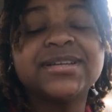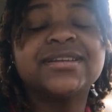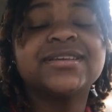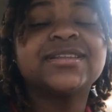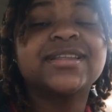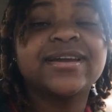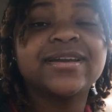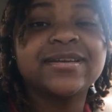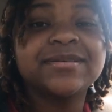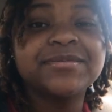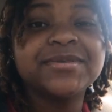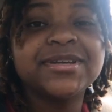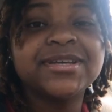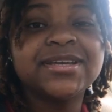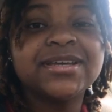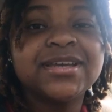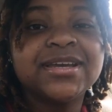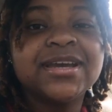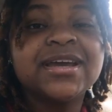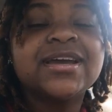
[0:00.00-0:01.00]
thinking like
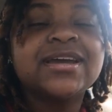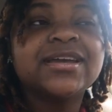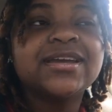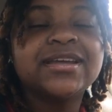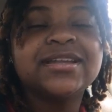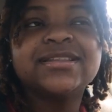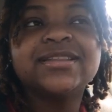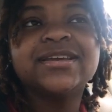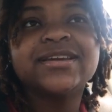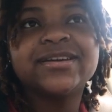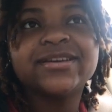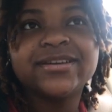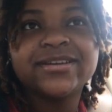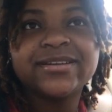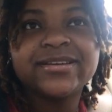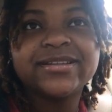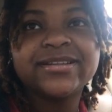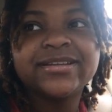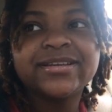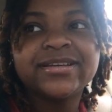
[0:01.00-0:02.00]
me, get there
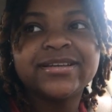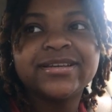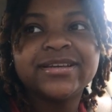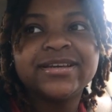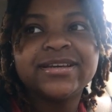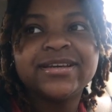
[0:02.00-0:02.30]
early,